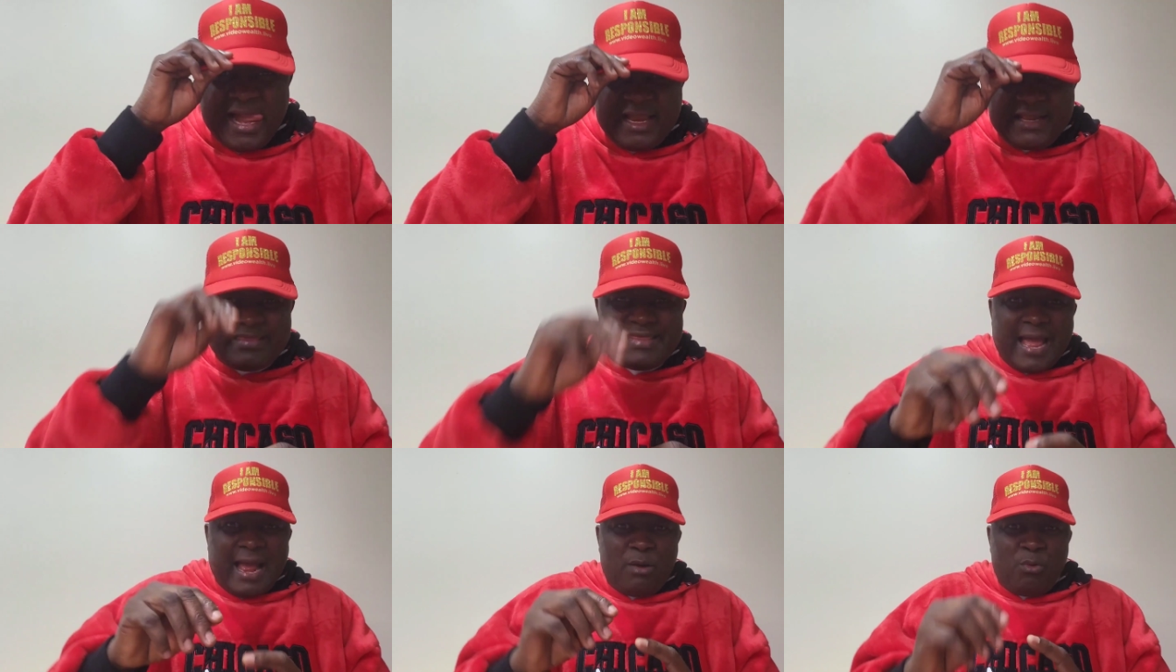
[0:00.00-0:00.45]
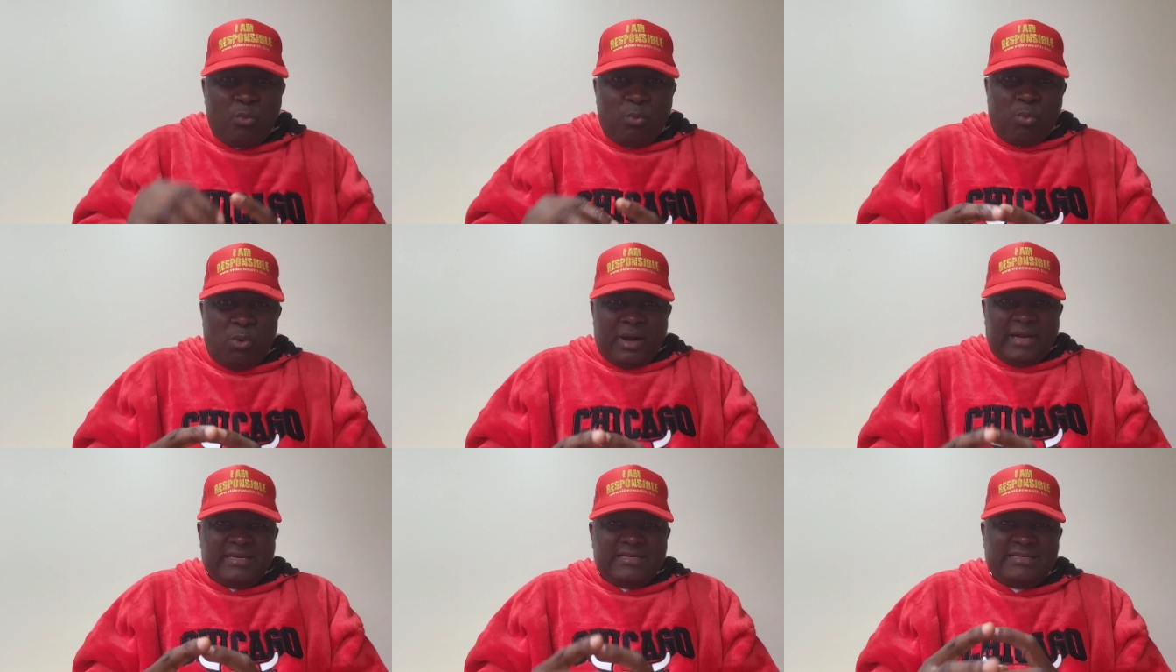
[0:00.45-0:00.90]
that
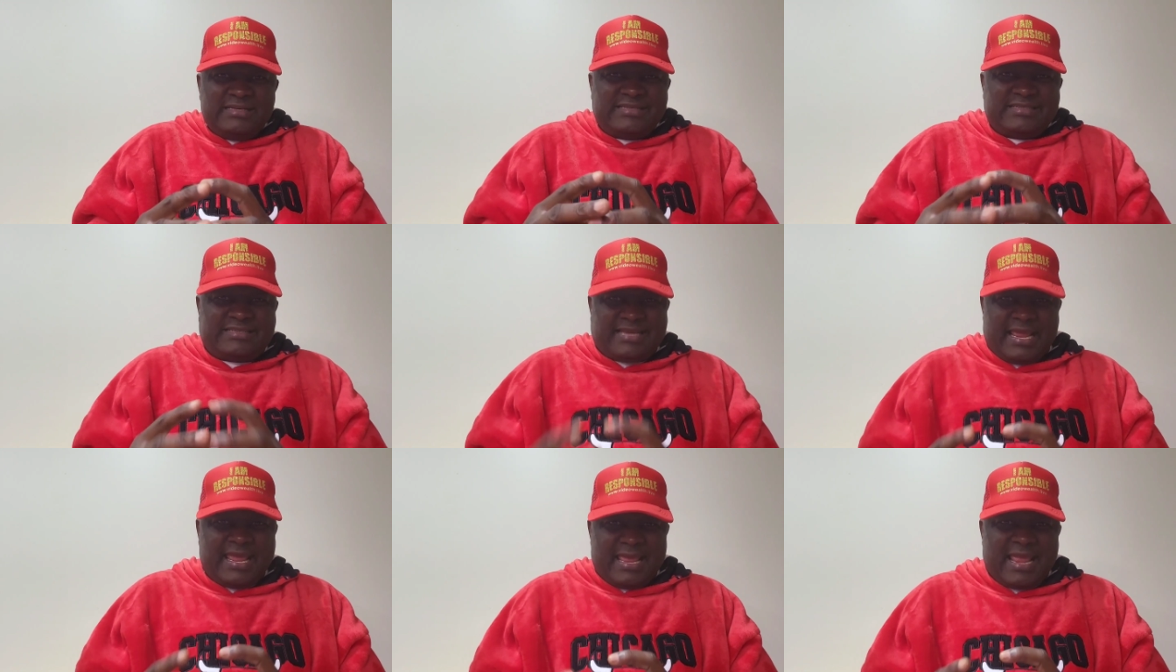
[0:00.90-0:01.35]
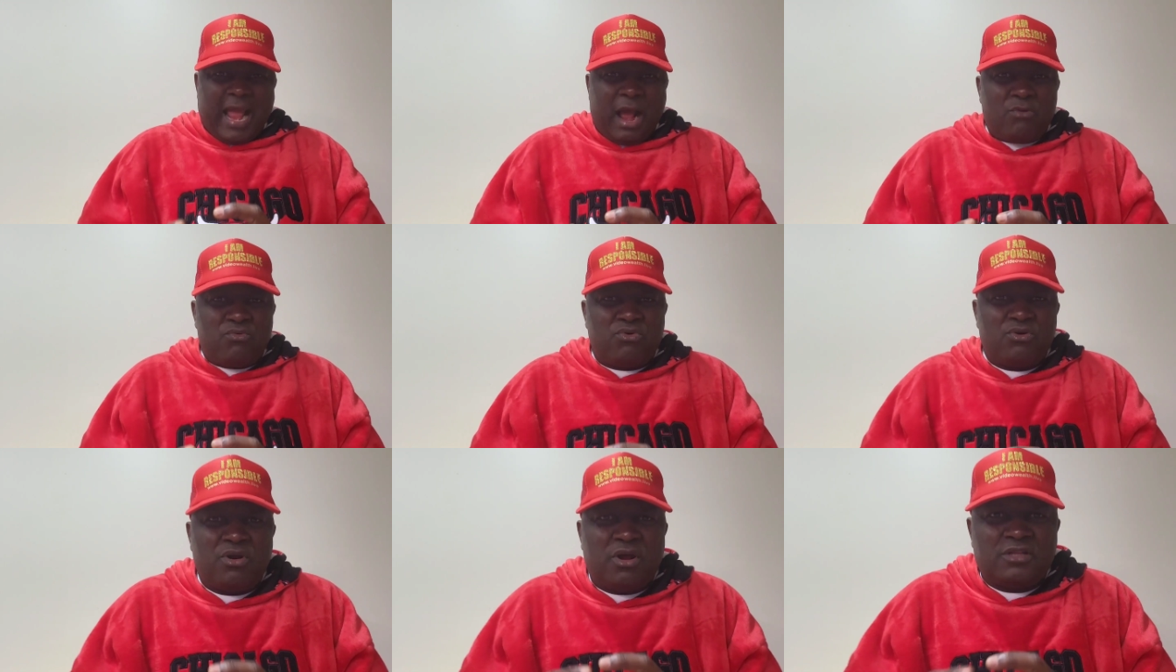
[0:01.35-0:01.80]
one day I
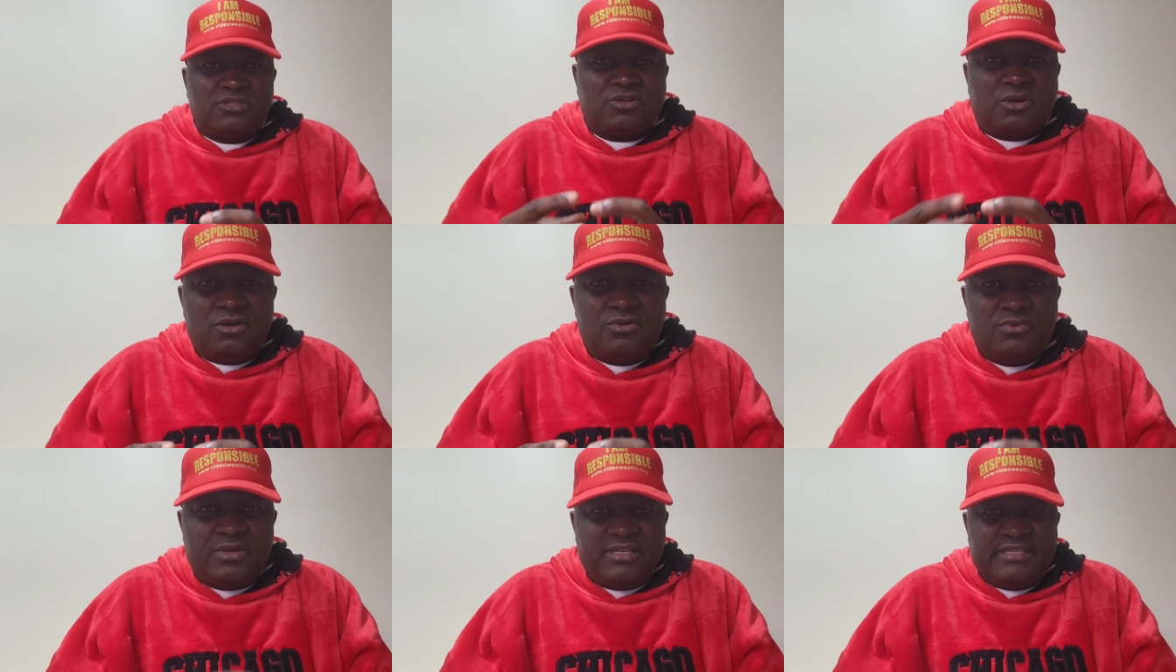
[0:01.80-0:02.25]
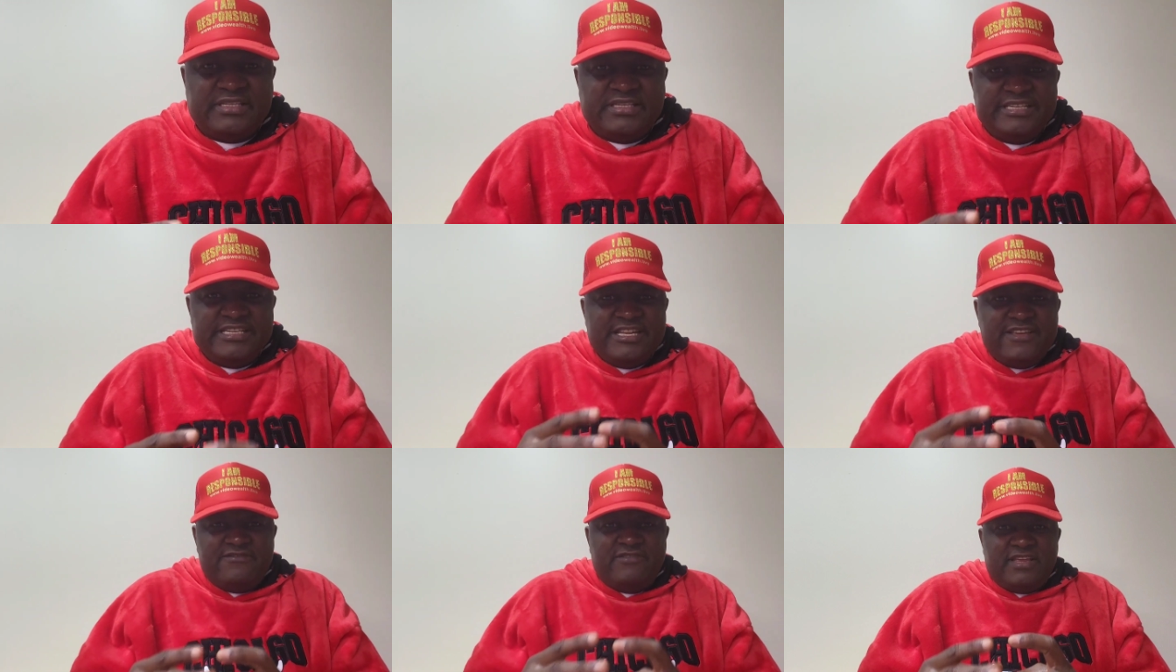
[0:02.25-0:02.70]
will not always
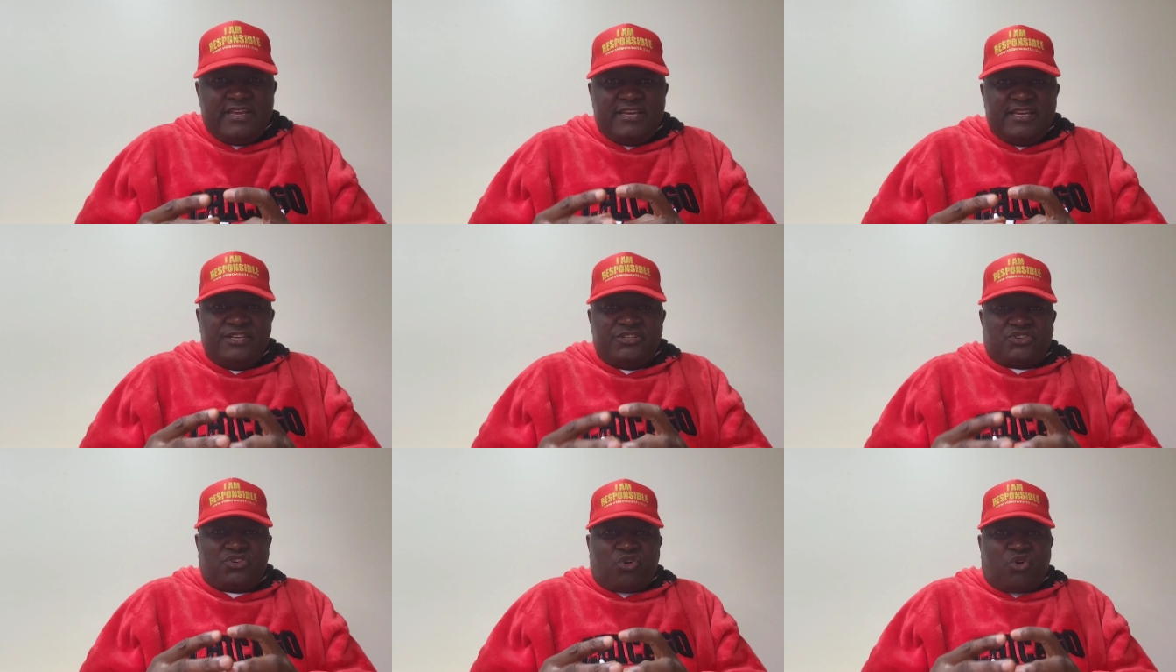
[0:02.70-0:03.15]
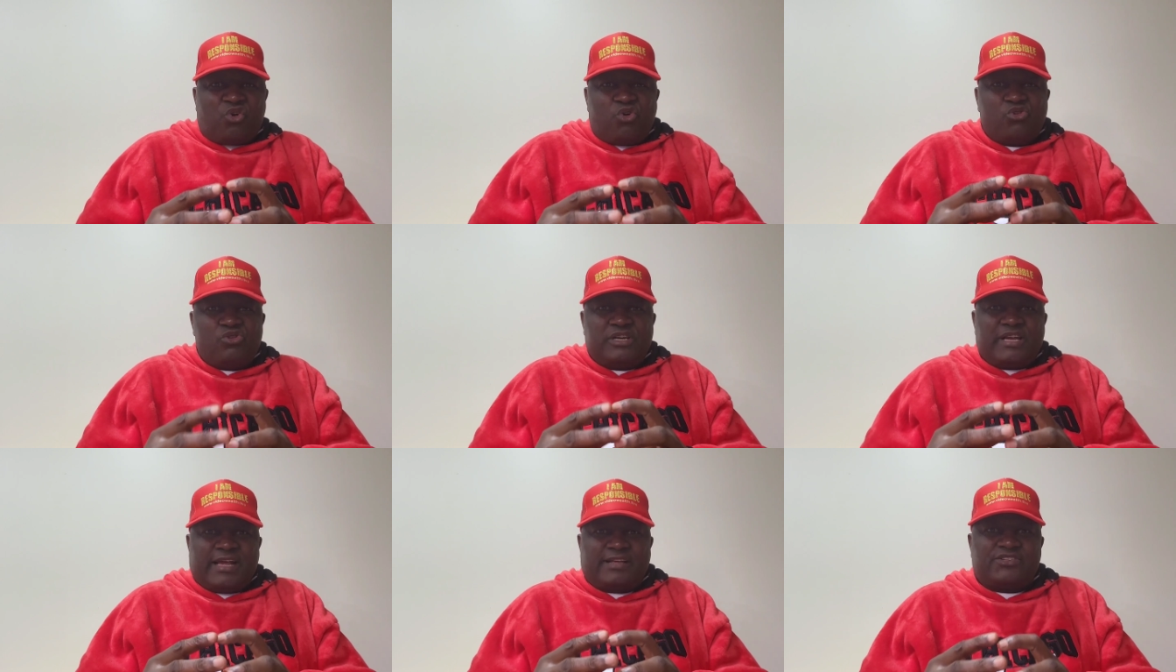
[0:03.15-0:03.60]
live in this
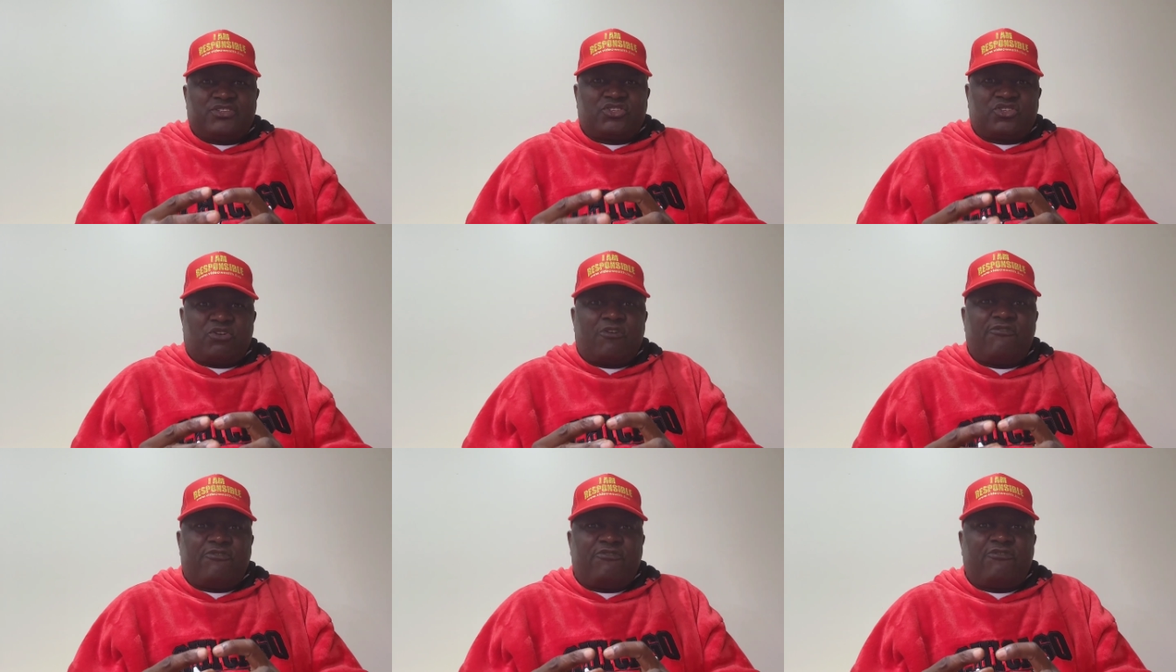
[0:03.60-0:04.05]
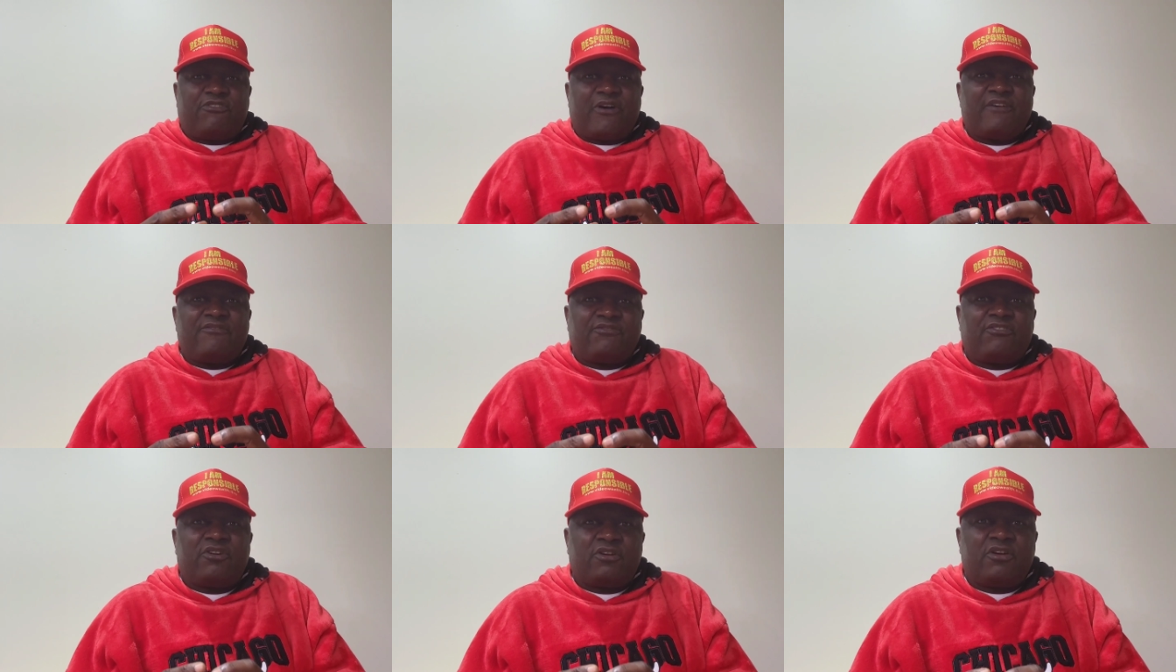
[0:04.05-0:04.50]
cold and
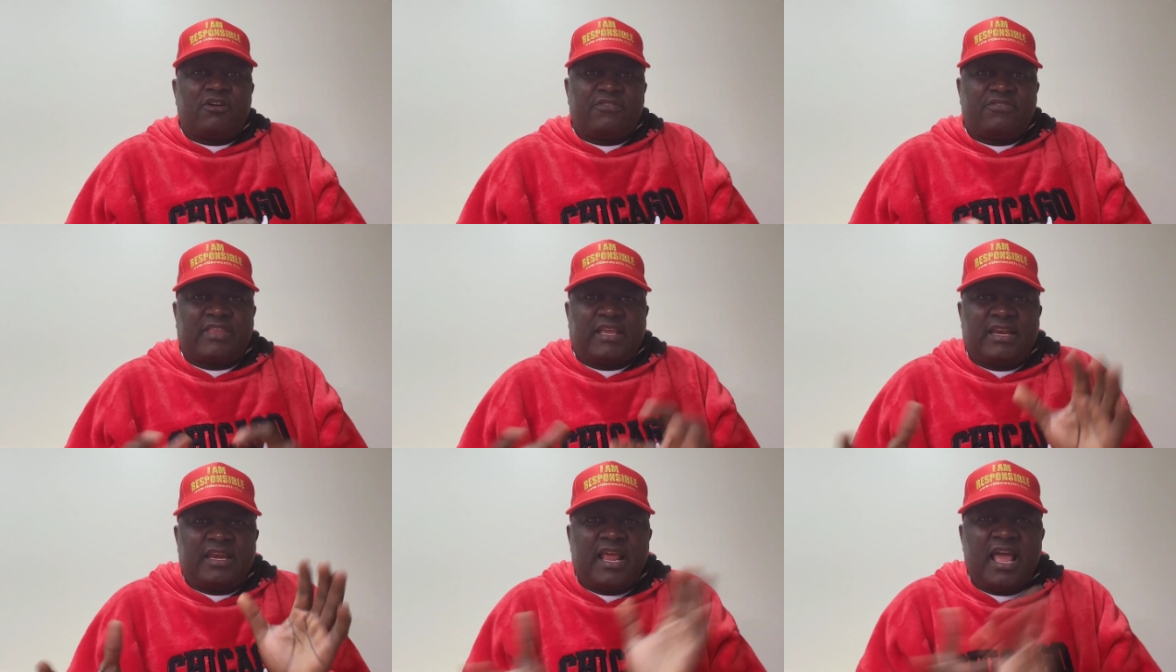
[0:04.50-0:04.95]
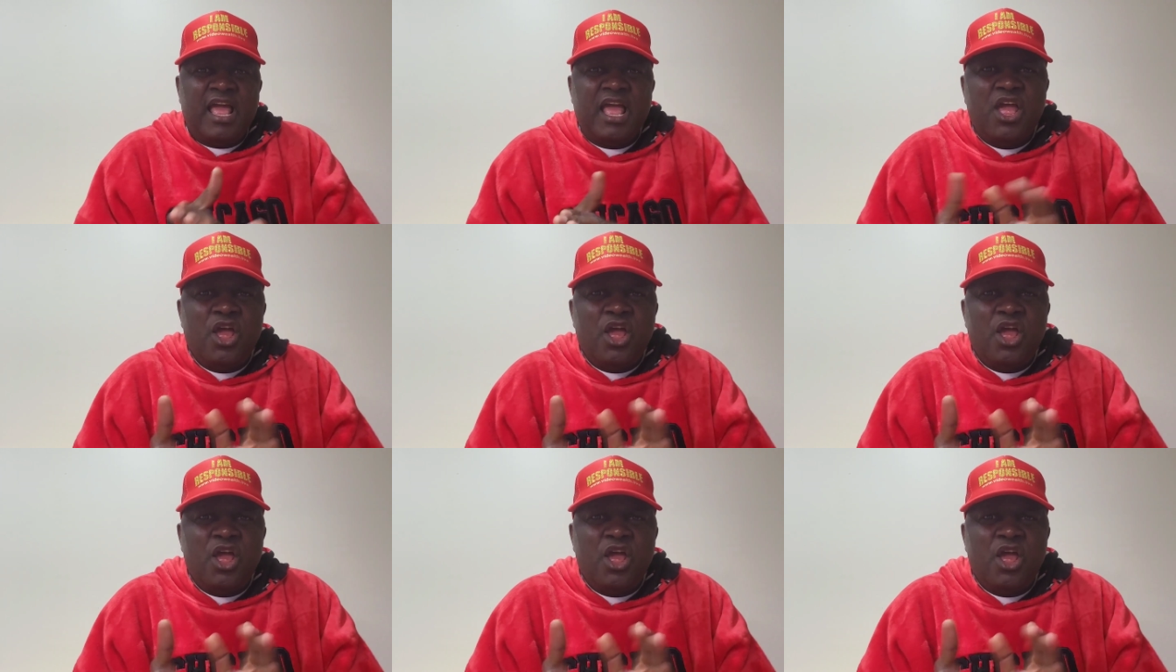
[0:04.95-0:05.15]
suffer for nothing.